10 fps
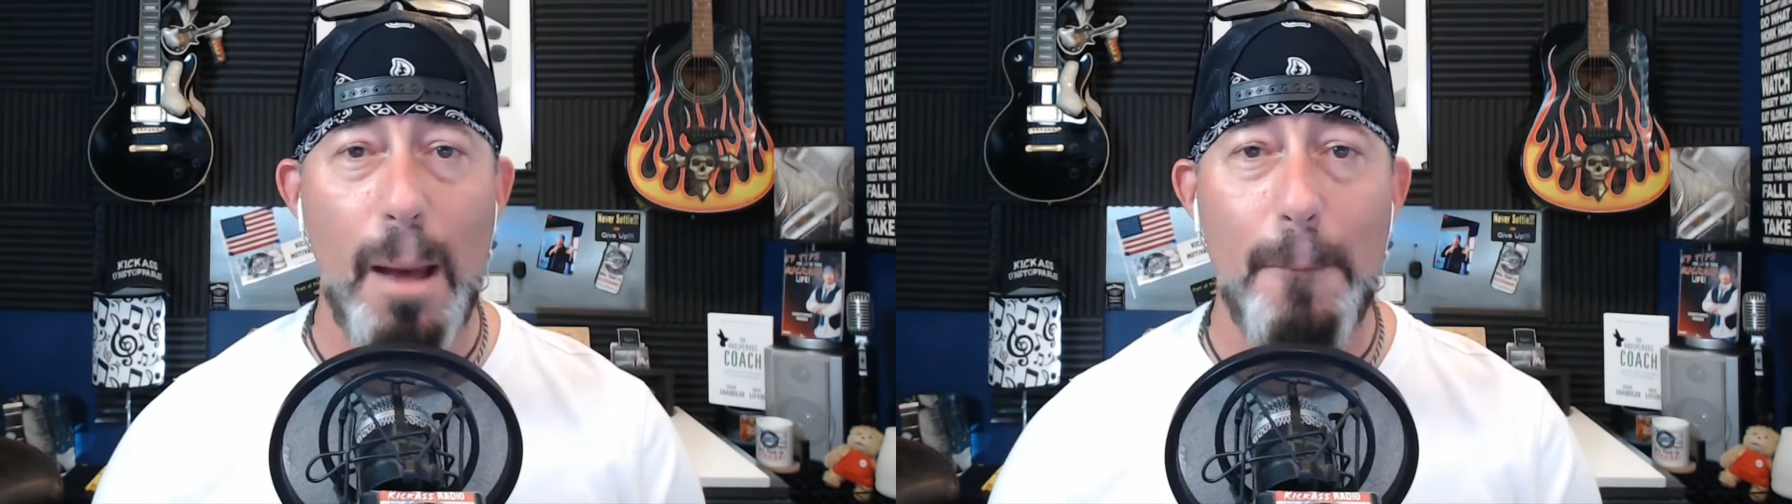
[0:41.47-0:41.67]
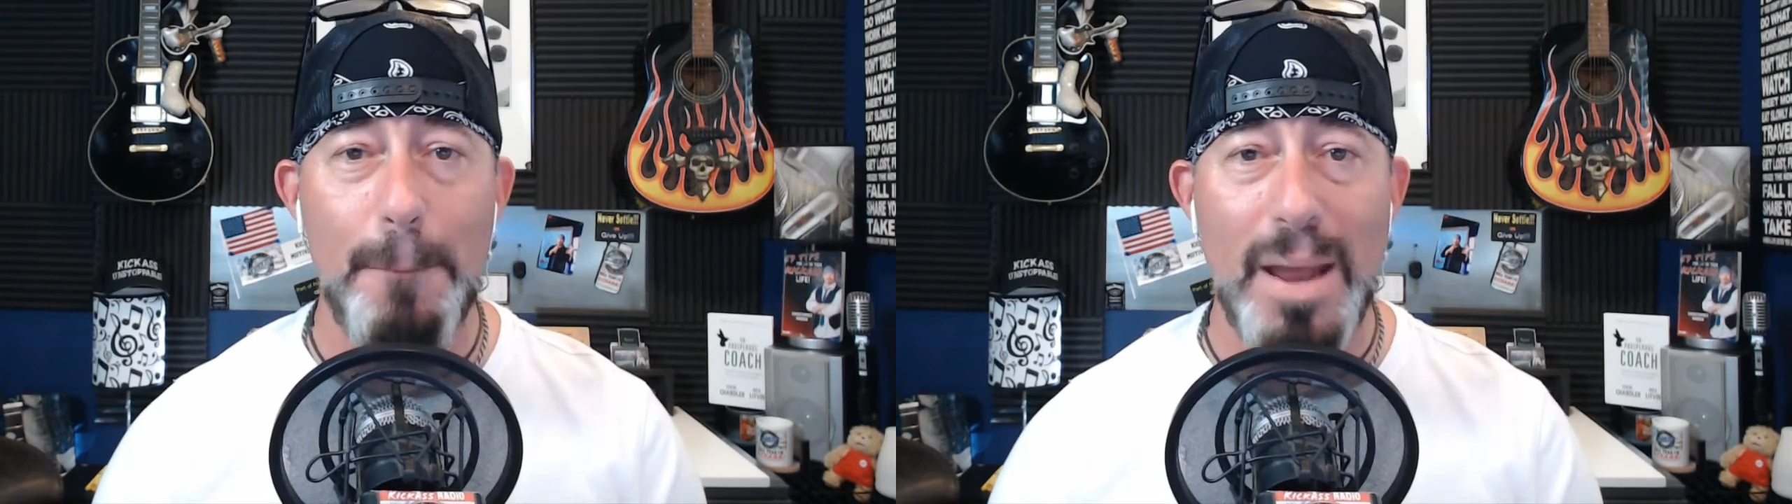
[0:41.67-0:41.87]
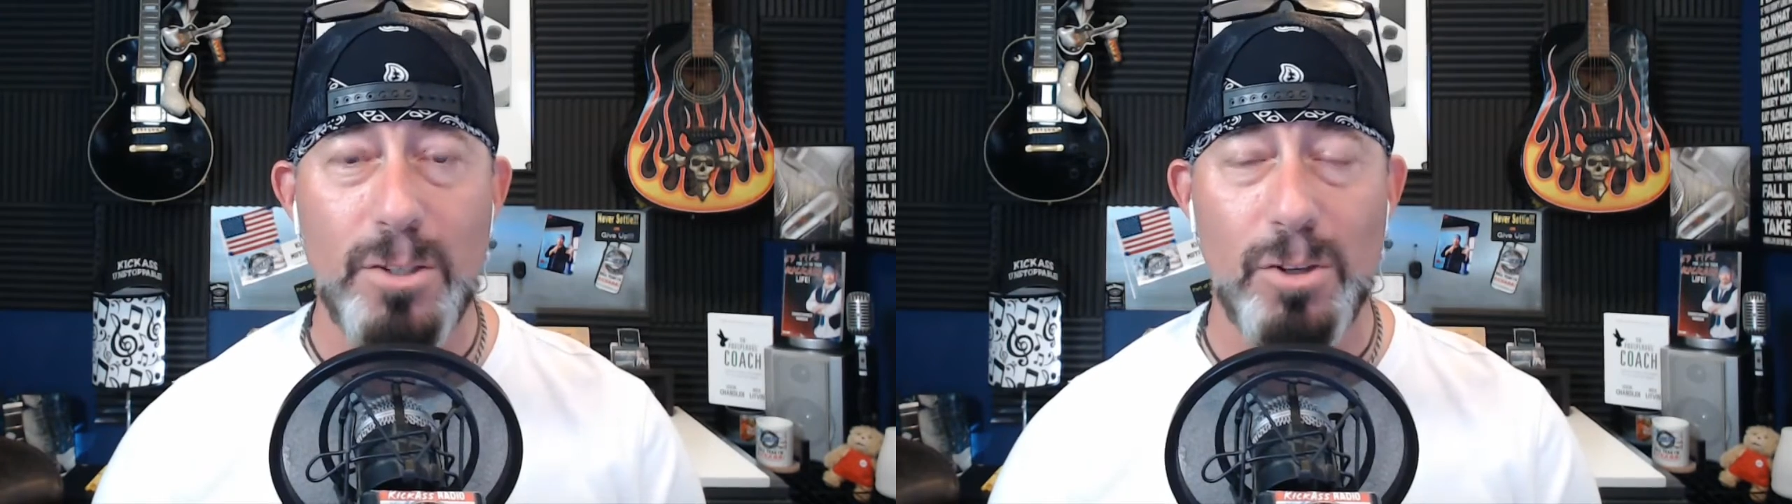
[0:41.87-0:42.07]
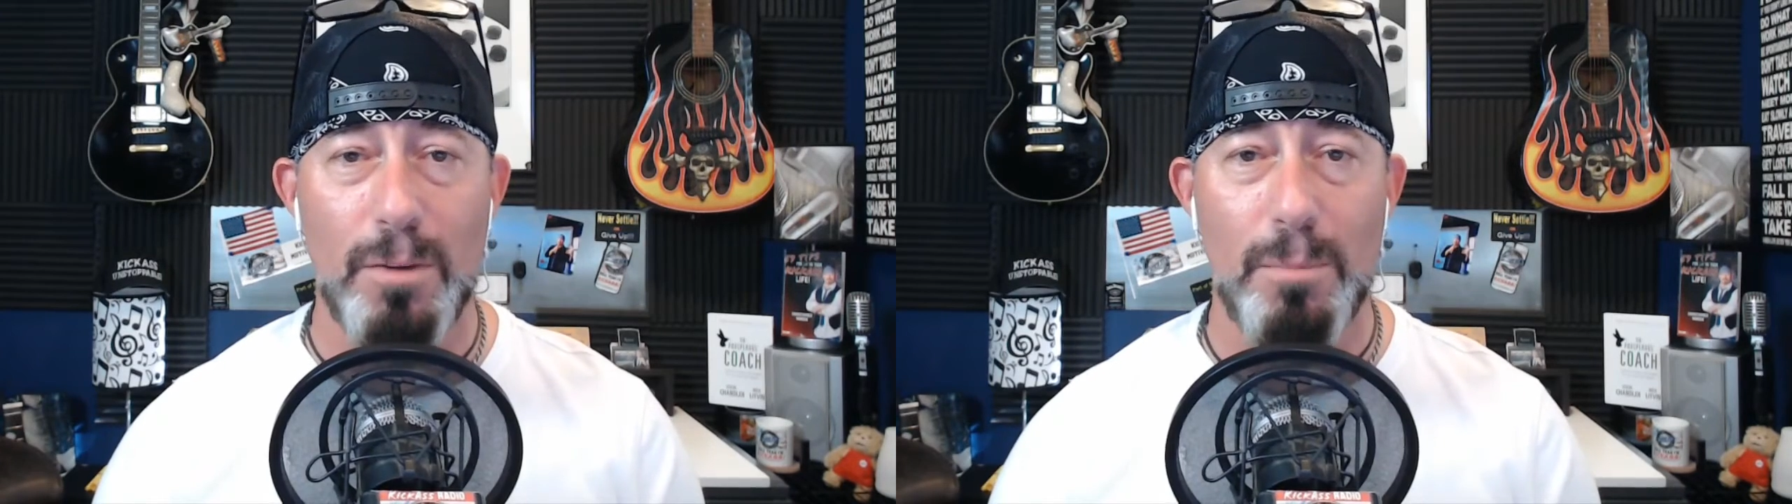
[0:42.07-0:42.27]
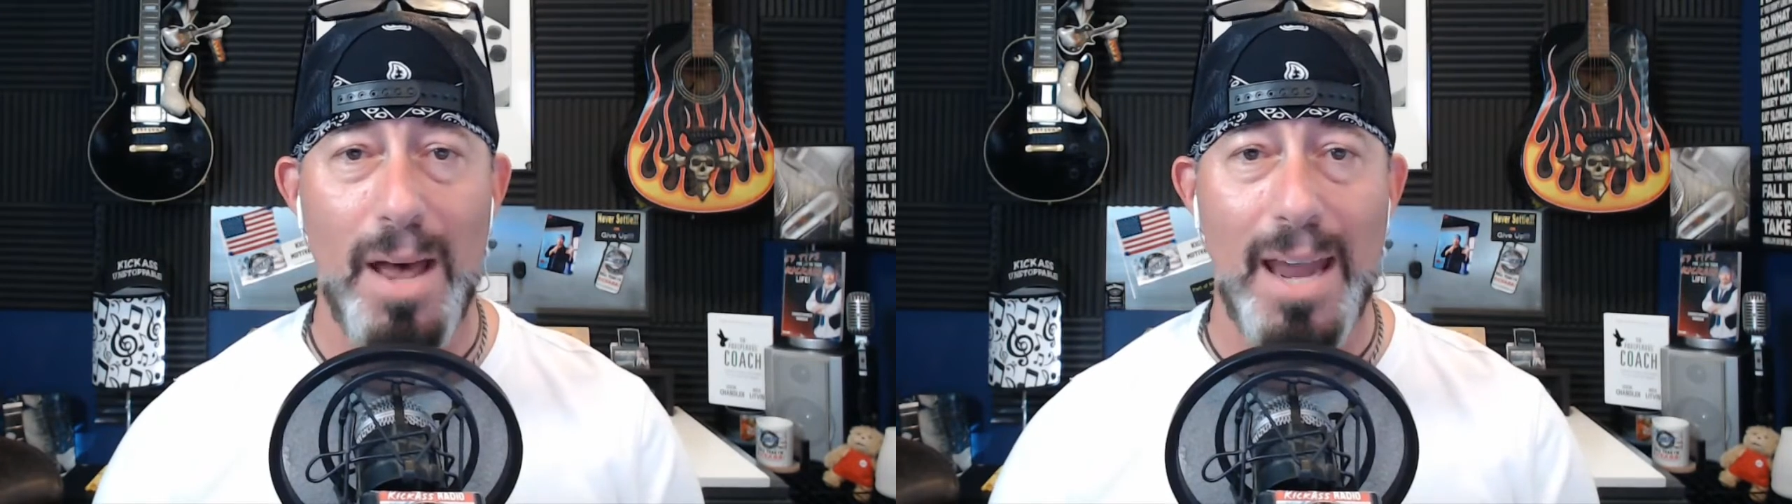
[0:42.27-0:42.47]
a mentor
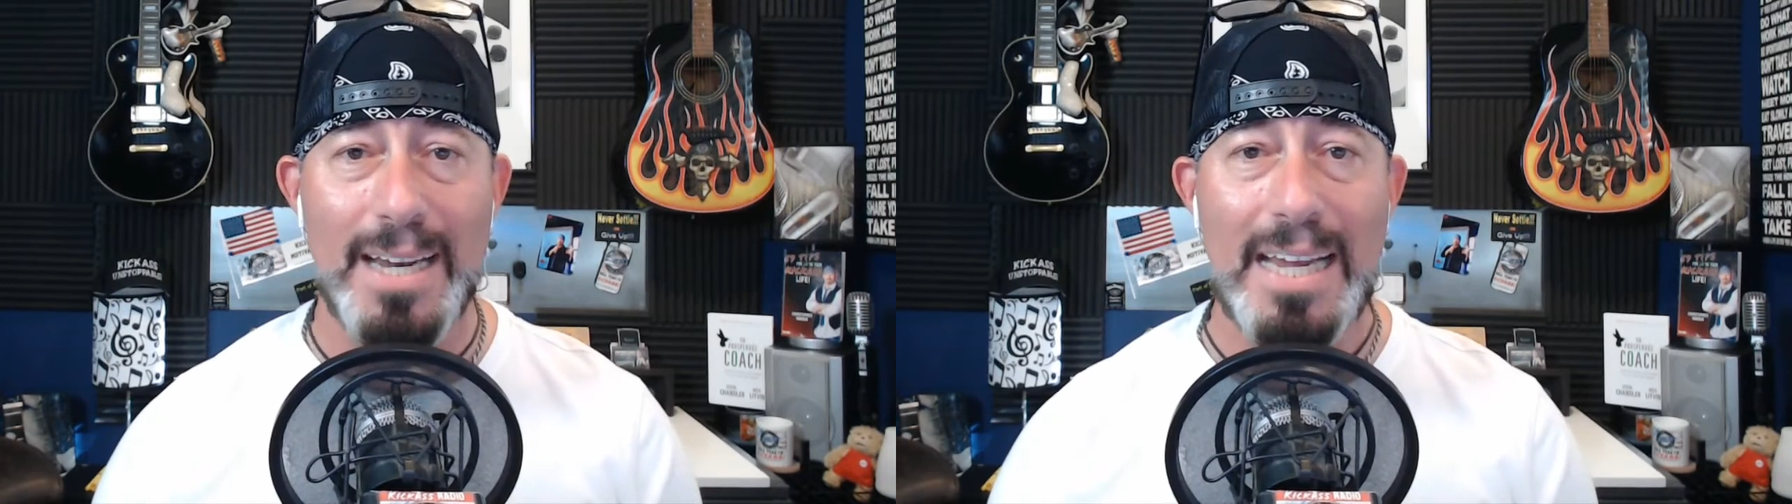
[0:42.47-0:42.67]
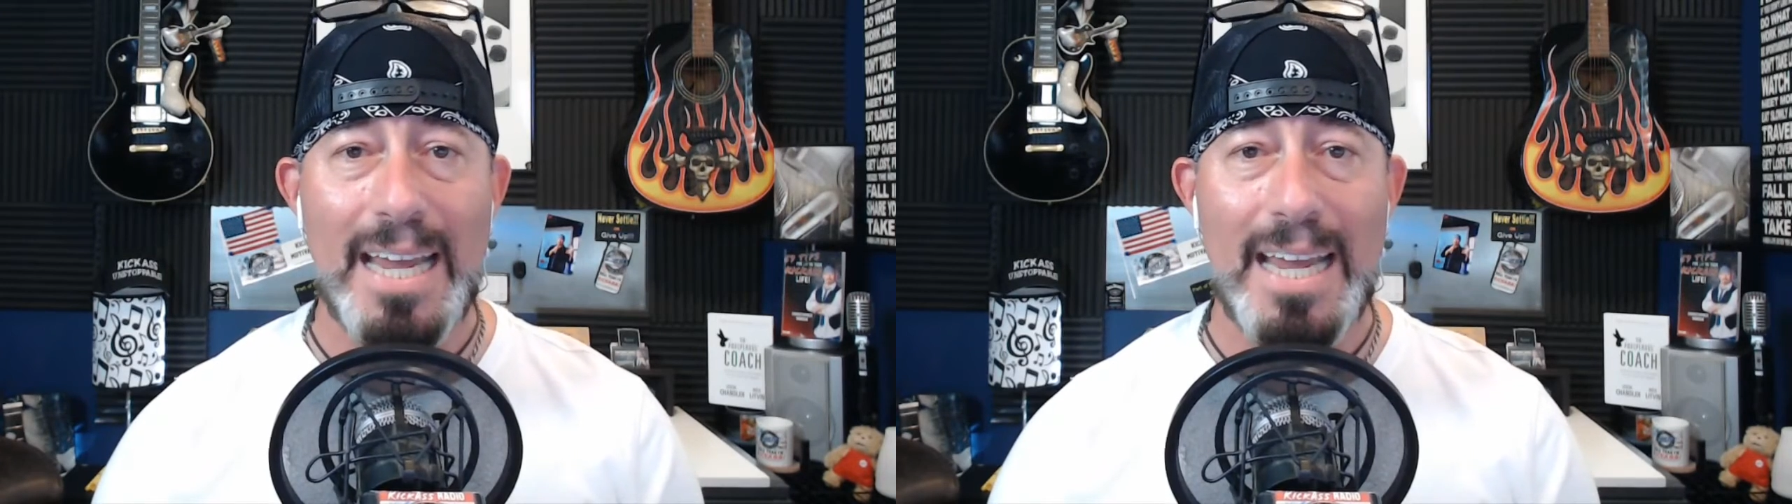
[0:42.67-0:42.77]
of mine.